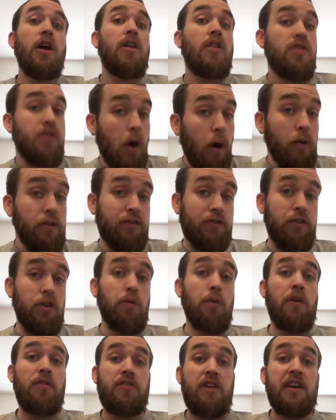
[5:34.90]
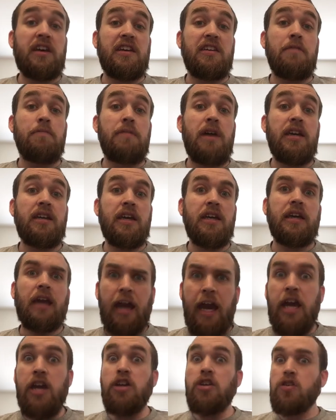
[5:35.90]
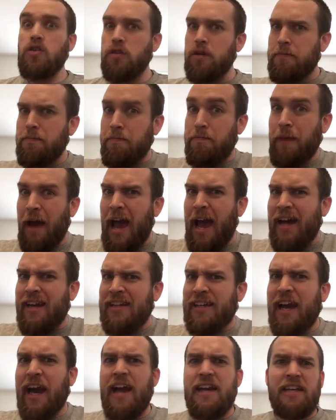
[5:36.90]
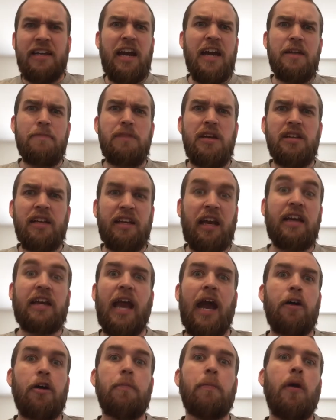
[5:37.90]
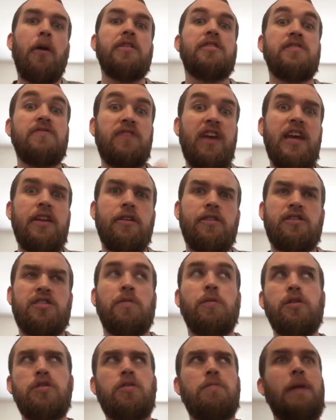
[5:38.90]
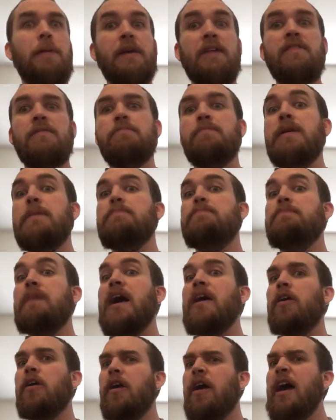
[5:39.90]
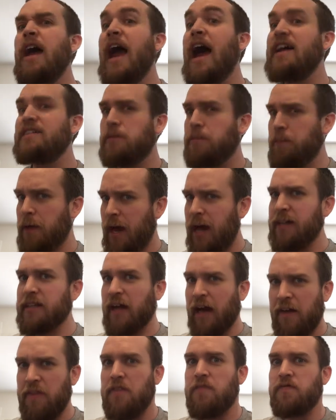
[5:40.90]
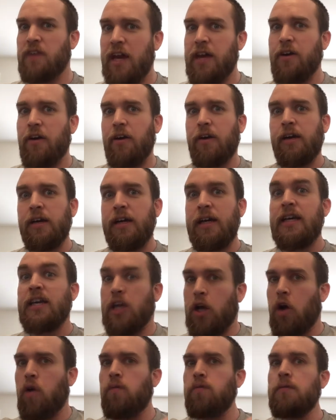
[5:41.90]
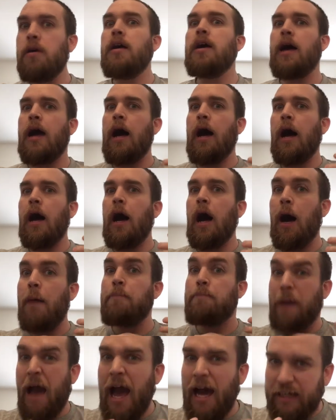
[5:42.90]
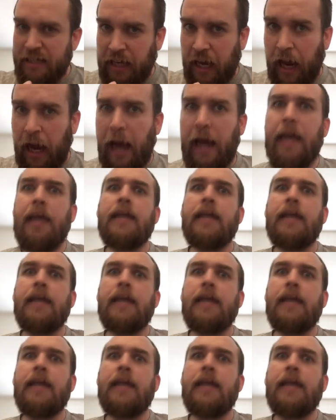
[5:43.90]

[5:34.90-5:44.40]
Those two were thinking of making a good bad guy to kind of be like a counterpart to Vader, someone who could maybe even be better as a bad guy than Vader. You know, a bad guy.